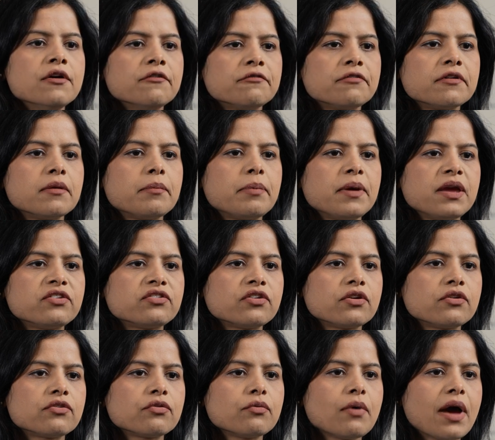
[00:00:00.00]
for the
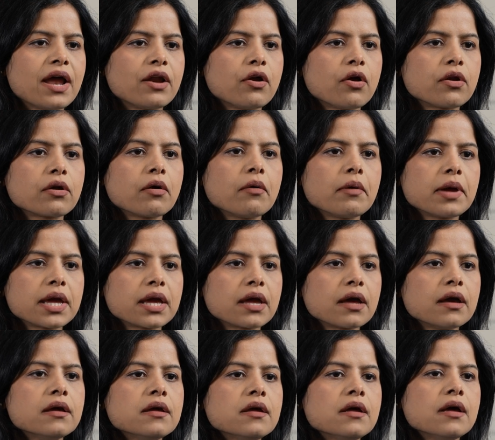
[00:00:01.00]
patients who had
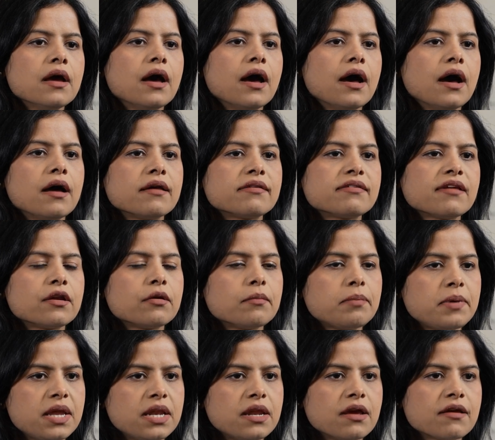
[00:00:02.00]
ongoing
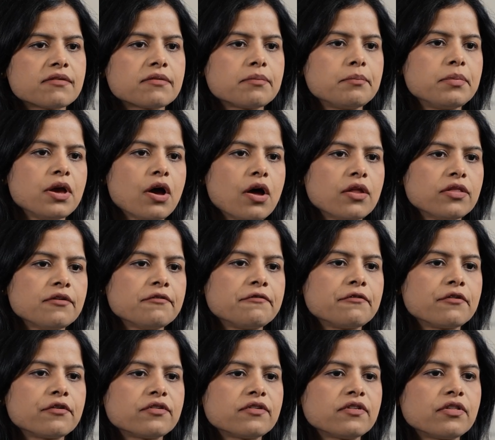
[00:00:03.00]
cytopenias beyond the
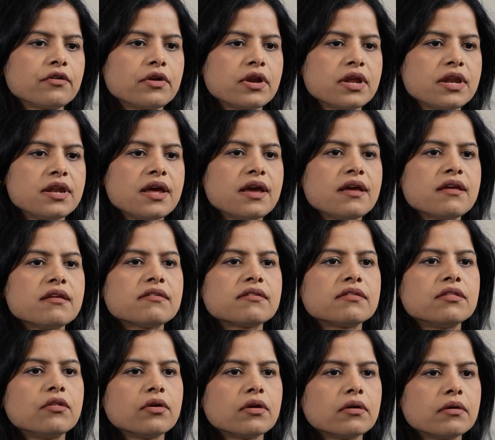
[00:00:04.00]
first 30
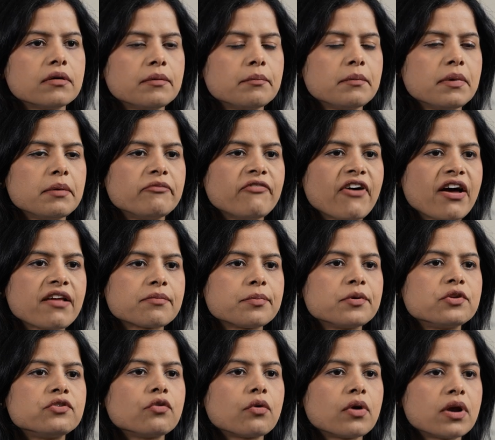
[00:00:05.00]
days, the vast
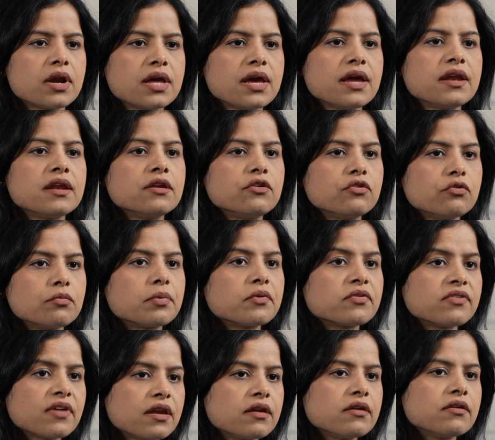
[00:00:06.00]
majority,
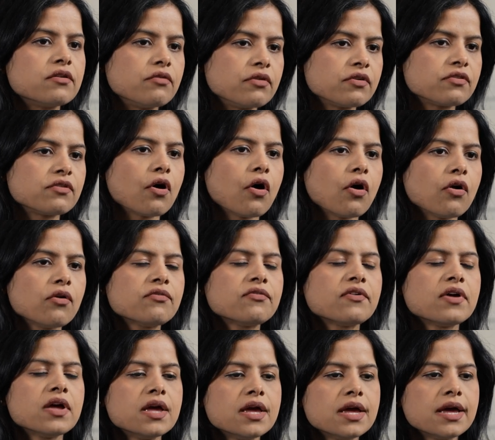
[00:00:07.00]
82%, did resolve.
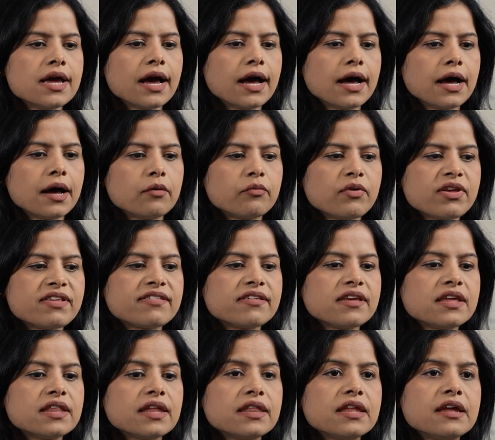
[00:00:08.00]
We
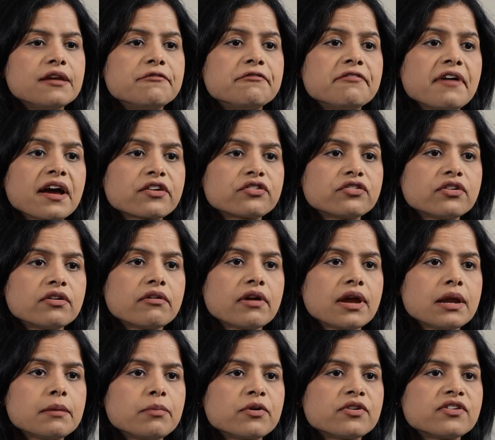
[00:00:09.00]
see that the infection
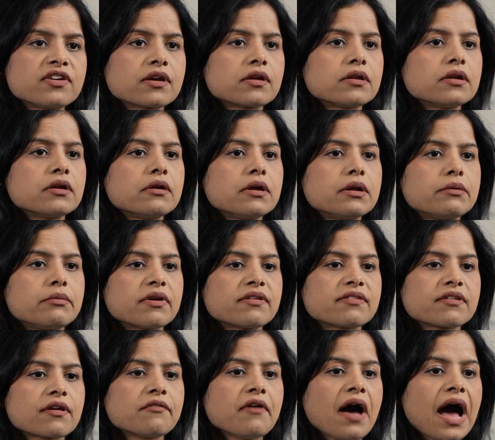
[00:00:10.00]
rate, particularly
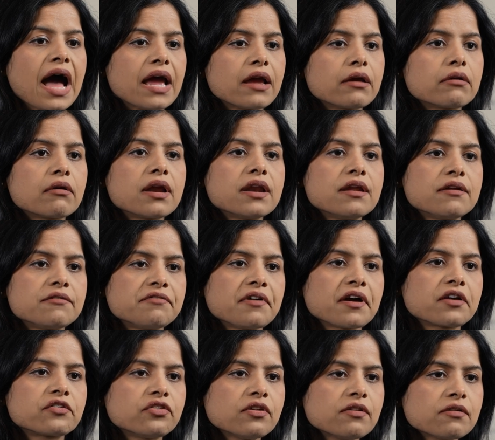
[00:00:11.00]
risk of high-grade
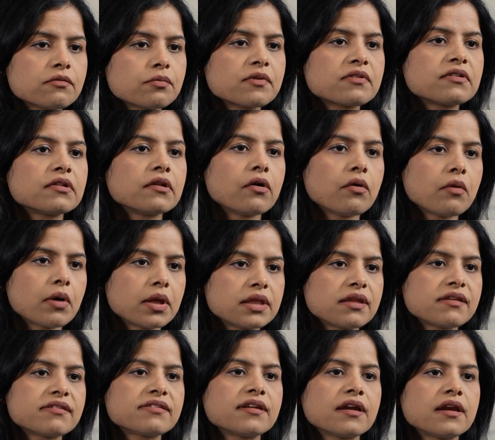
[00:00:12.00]
infections, was low on
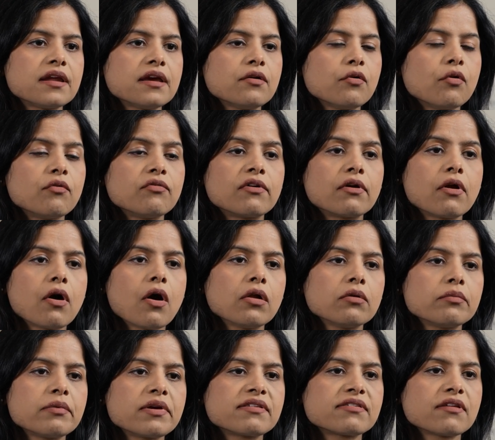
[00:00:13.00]
the study.
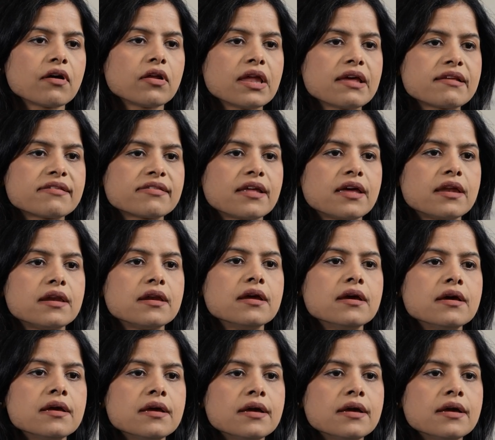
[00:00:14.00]
Overall, we saw less than